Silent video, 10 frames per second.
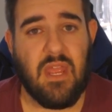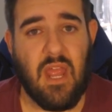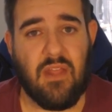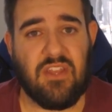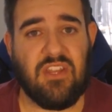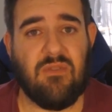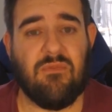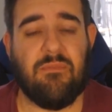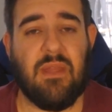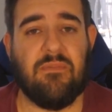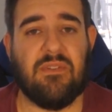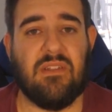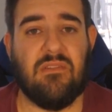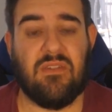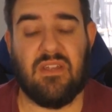Unless you didn't want people to
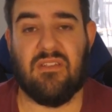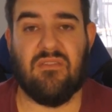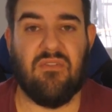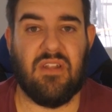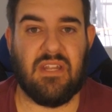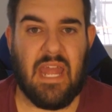look into it and